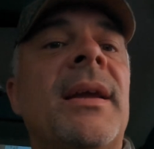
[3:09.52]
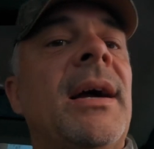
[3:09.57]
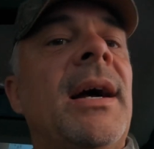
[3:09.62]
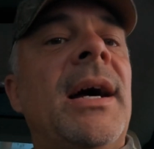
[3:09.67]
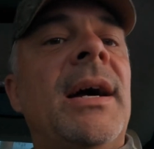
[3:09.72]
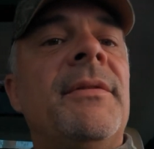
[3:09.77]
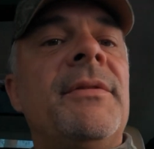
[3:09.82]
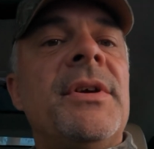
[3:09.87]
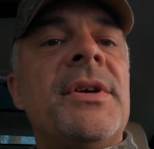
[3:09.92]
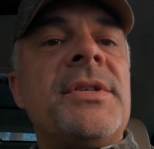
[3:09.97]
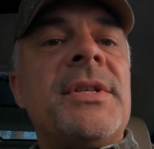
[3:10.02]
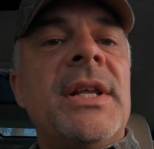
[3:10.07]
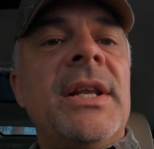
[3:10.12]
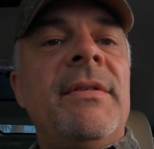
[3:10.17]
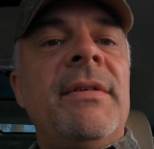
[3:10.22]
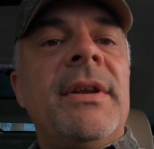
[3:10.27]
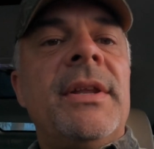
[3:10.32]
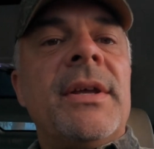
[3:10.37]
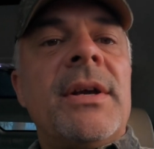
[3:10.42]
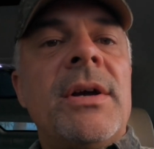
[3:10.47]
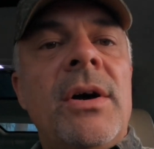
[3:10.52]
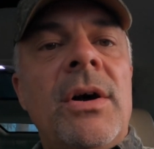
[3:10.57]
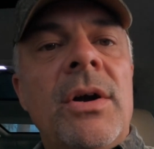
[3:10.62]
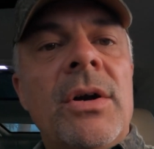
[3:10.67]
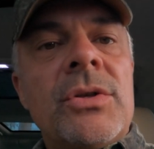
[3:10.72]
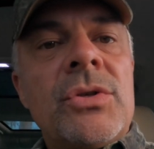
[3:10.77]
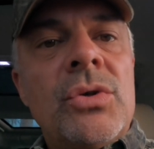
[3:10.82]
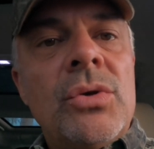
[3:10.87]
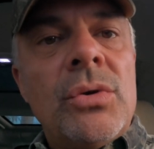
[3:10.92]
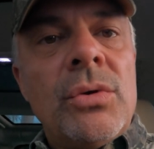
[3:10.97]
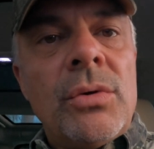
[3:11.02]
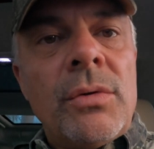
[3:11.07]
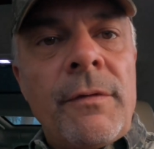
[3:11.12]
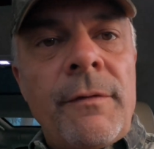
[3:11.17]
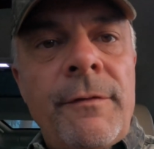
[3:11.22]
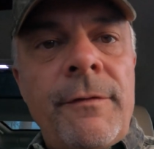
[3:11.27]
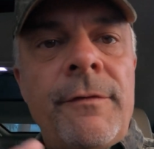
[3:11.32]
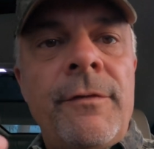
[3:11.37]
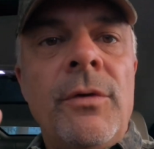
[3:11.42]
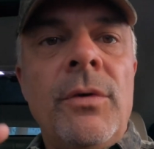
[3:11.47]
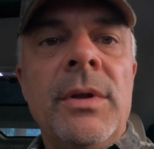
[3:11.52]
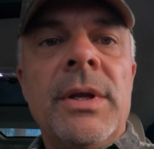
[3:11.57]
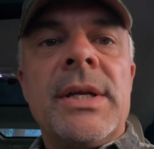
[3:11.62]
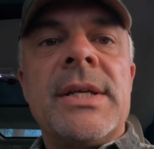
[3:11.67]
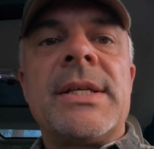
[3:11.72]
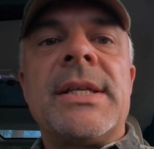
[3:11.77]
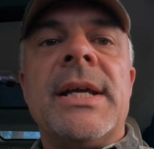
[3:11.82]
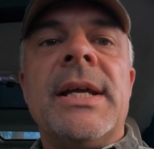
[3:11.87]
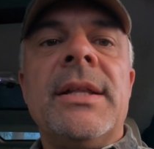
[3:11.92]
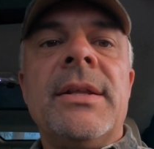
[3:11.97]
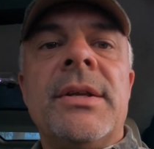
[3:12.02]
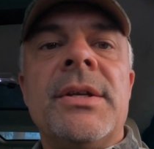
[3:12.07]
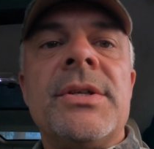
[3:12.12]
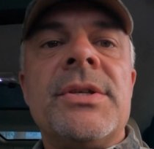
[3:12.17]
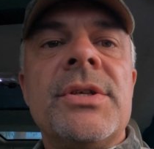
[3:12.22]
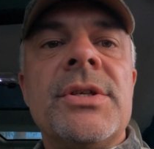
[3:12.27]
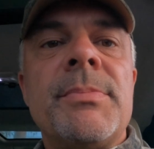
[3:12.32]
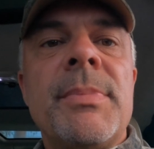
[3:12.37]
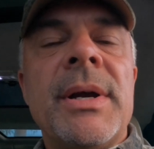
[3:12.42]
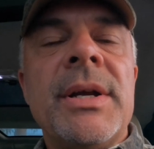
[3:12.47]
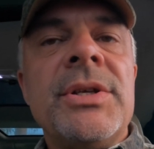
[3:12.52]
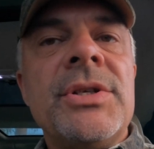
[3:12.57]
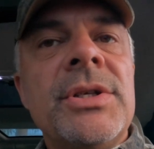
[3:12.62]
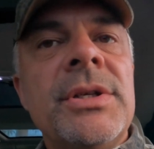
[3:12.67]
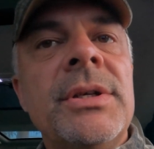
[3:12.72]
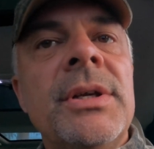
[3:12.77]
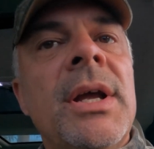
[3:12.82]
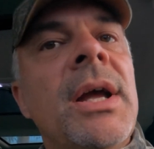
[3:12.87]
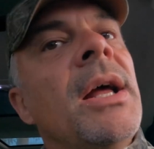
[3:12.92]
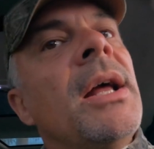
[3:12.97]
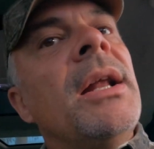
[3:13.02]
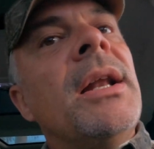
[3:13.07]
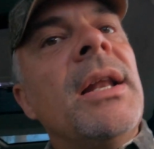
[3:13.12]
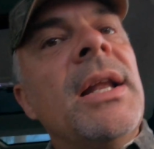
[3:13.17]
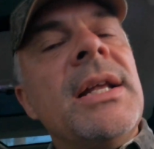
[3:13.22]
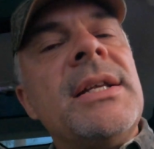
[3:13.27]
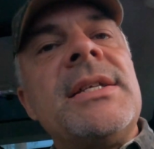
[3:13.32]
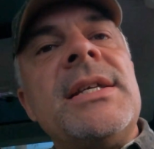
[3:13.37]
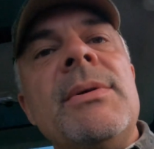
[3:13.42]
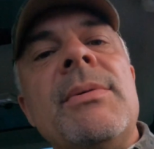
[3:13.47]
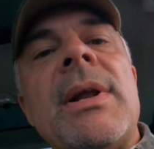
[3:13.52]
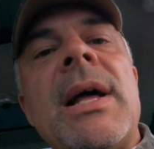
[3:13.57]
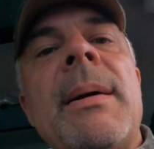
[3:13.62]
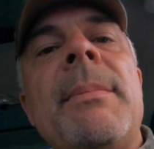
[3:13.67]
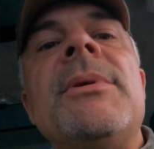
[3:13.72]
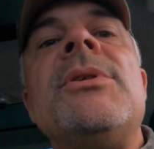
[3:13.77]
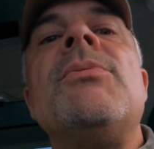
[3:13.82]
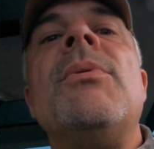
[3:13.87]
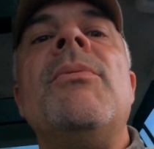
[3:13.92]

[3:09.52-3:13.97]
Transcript: I've just elevated the car to full extent on the suspension. Let's see what happens